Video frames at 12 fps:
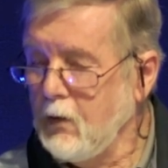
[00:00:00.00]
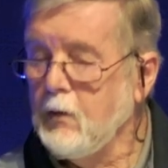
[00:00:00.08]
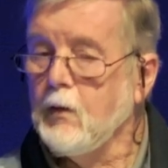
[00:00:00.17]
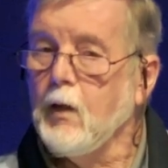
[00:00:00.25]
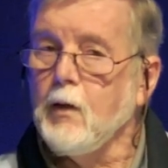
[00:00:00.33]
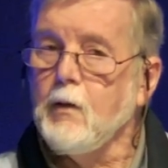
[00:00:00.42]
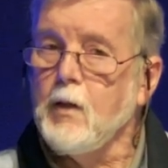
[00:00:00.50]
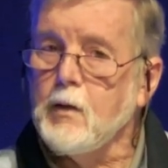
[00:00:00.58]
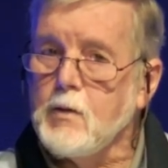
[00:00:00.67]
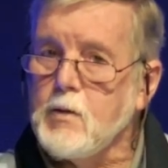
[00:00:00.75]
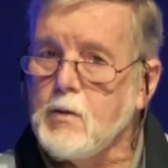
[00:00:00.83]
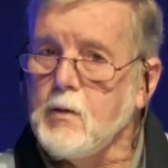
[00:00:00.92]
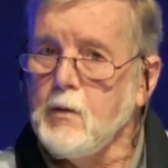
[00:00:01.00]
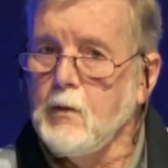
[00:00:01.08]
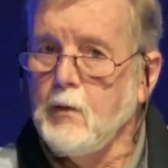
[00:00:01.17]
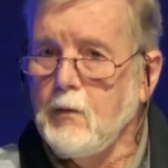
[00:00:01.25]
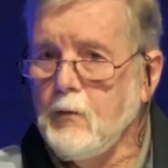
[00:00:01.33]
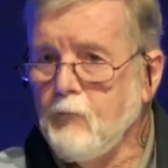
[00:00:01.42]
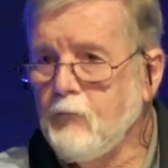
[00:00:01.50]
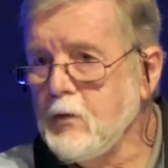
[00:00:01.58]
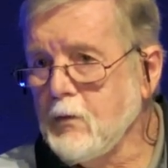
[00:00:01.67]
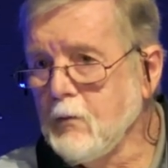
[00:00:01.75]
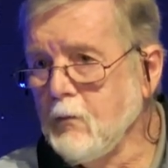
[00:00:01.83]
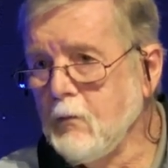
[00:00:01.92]
in our next
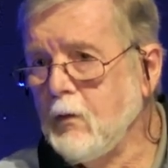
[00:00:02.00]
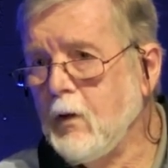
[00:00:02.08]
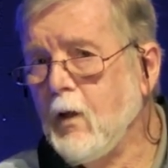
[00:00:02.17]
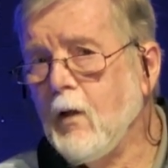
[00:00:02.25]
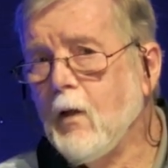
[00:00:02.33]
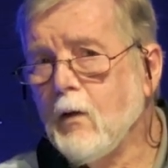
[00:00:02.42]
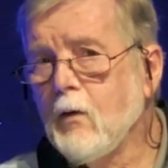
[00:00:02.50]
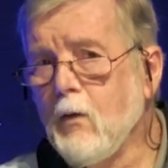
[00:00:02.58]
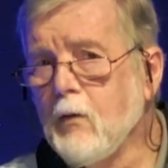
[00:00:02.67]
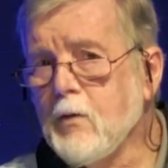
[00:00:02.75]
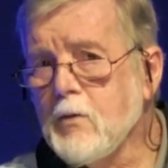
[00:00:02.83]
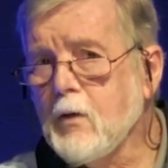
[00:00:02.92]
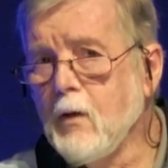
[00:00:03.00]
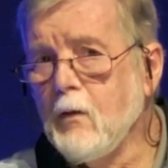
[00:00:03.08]
vision. God in